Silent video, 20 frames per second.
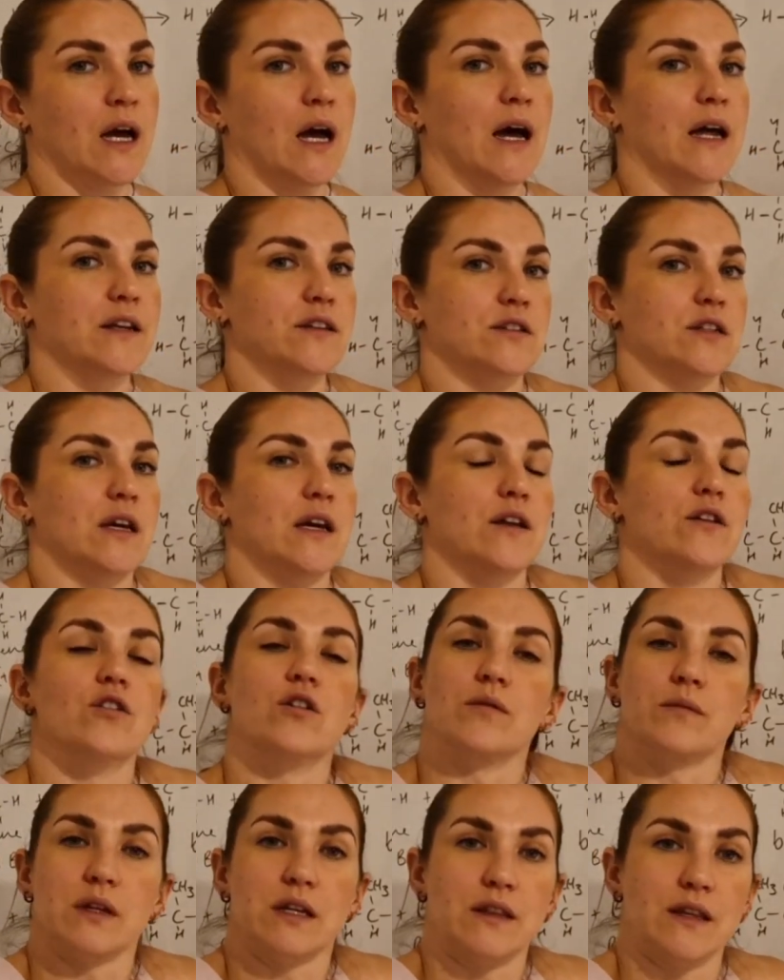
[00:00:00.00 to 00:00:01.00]
and
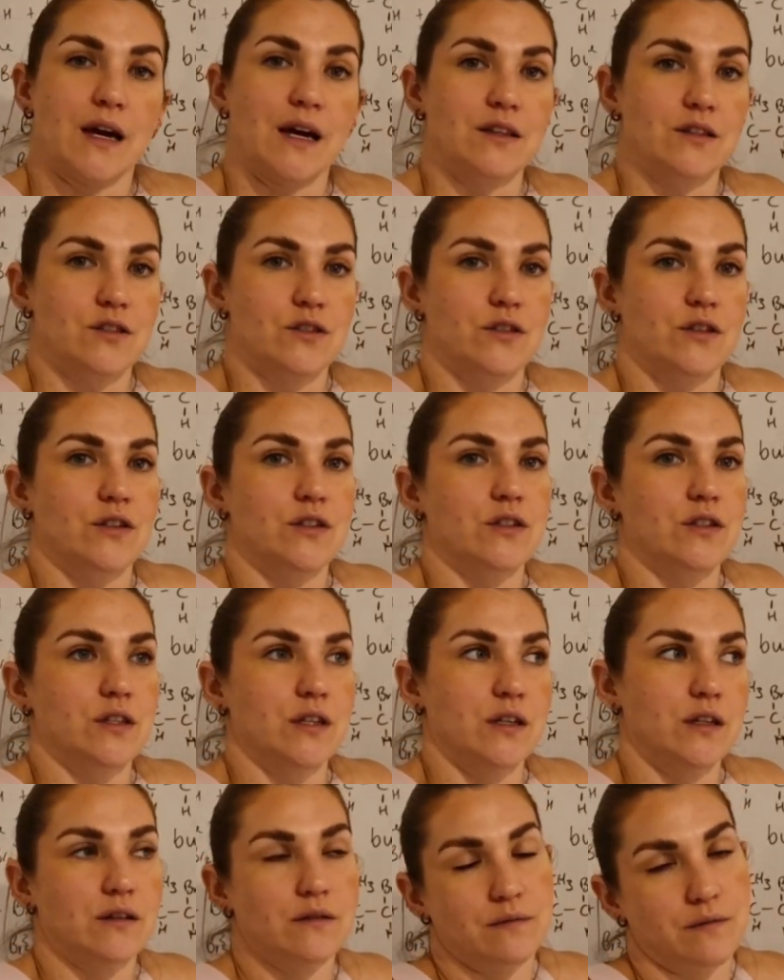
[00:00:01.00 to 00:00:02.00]
normally the answer is
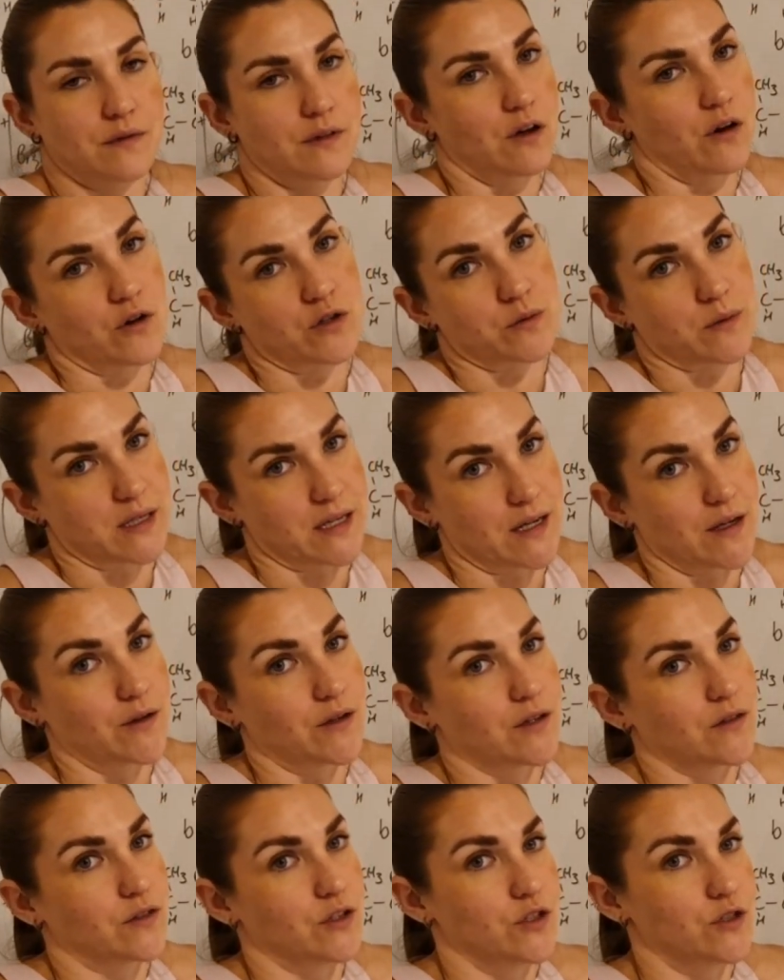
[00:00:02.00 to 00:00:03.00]
the odd one
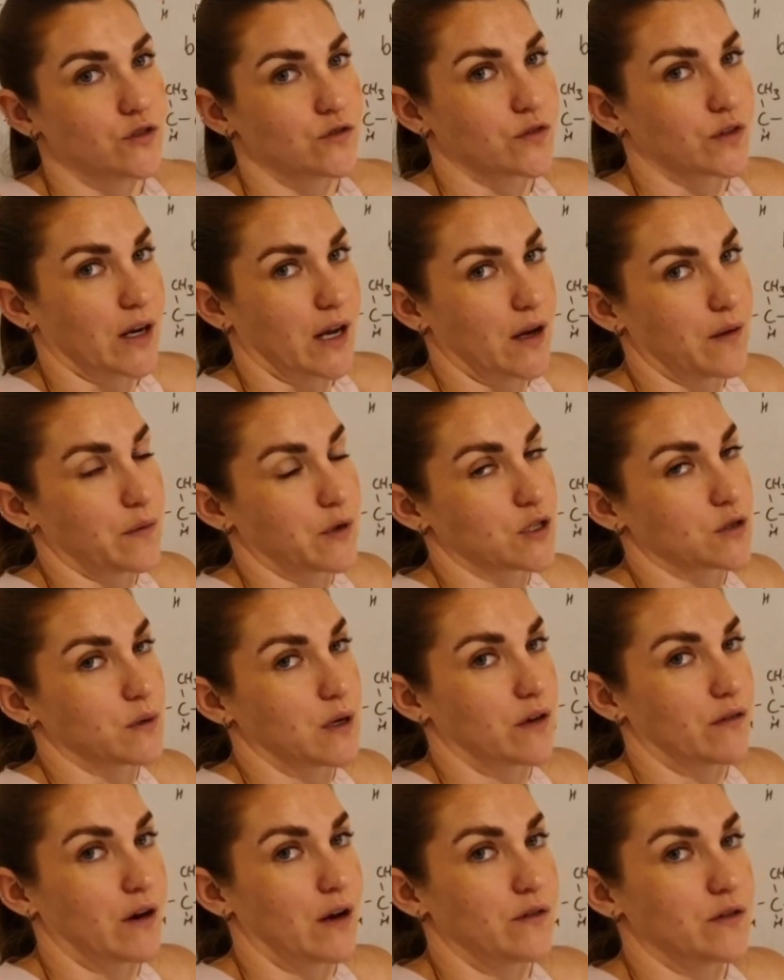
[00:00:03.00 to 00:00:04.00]
out if you do forget which
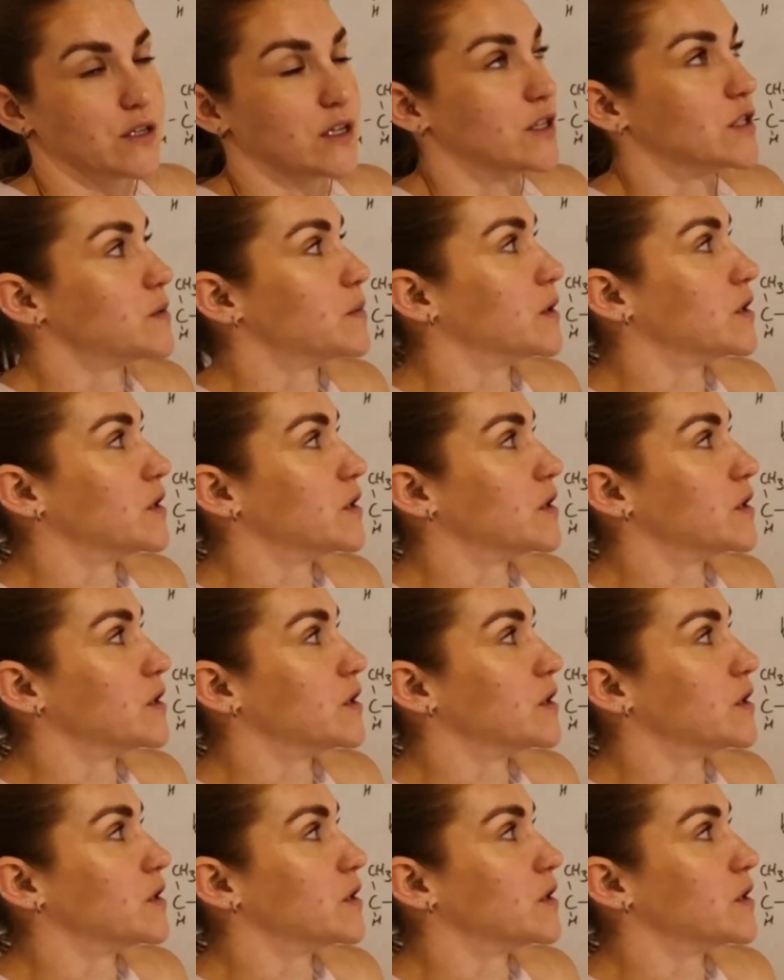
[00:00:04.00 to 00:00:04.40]
way around it is.